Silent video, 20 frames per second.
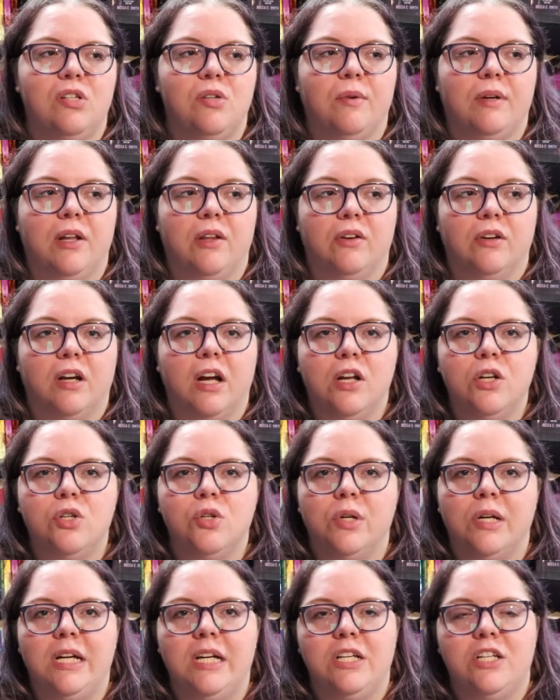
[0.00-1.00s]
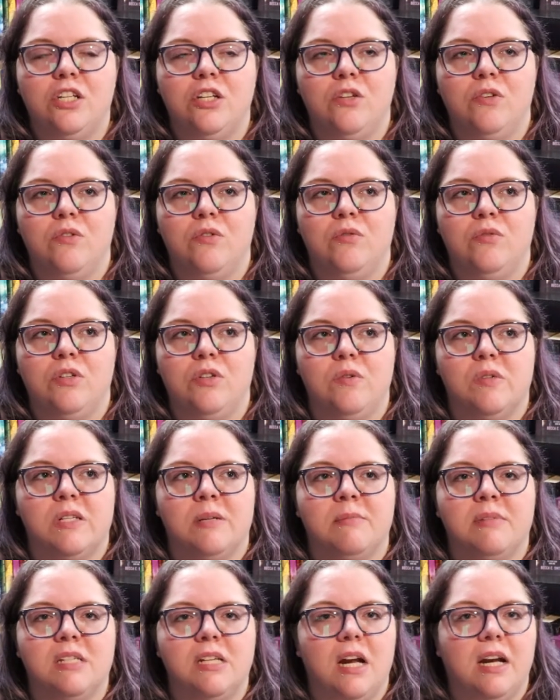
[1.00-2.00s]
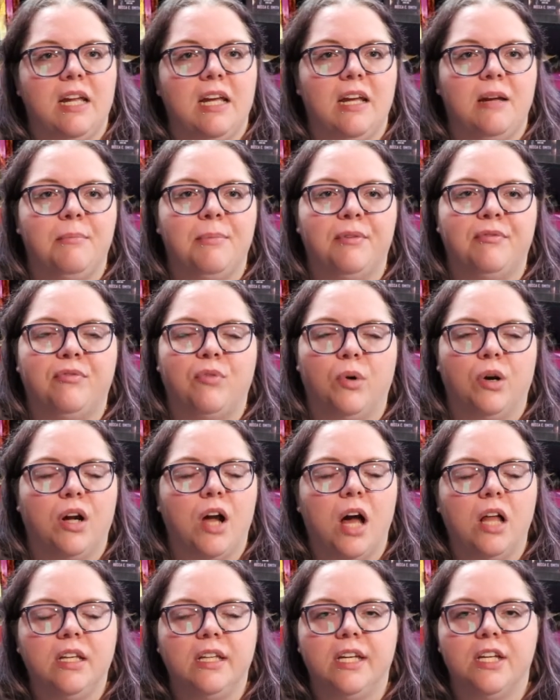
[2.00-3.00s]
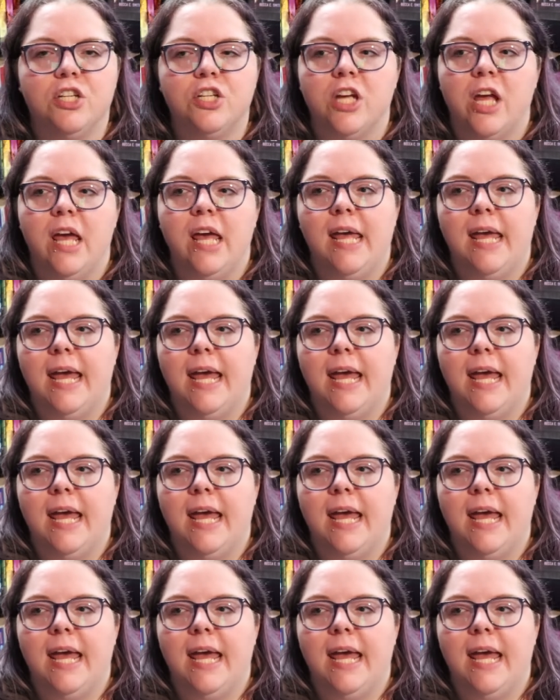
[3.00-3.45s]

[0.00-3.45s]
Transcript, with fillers: to another country to do some studying before college.